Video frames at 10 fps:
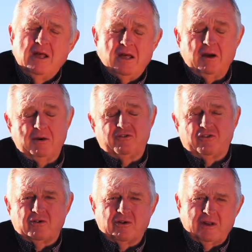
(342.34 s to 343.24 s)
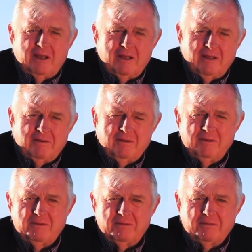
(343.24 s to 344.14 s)
Yeah, well, certainly,
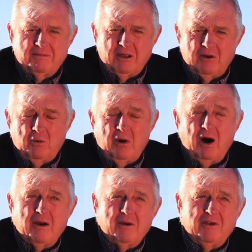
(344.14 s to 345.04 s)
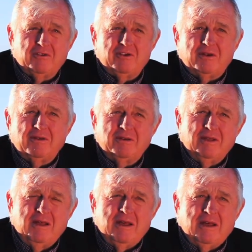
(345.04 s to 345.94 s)
water is
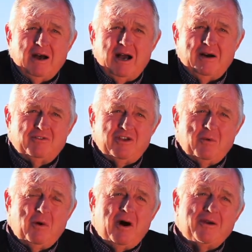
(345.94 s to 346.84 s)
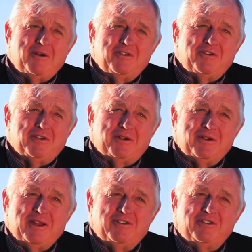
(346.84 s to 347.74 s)
I often say water is the
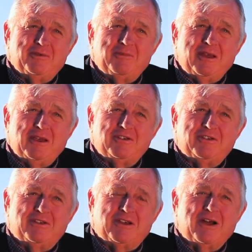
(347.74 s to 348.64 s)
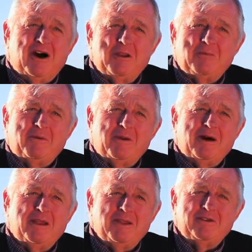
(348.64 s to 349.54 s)
grease that makes the economy
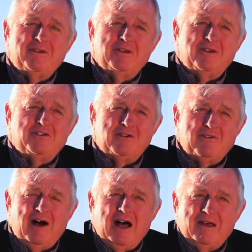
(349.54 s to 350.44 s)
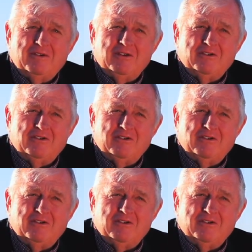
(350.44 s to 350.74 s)
run and survive, and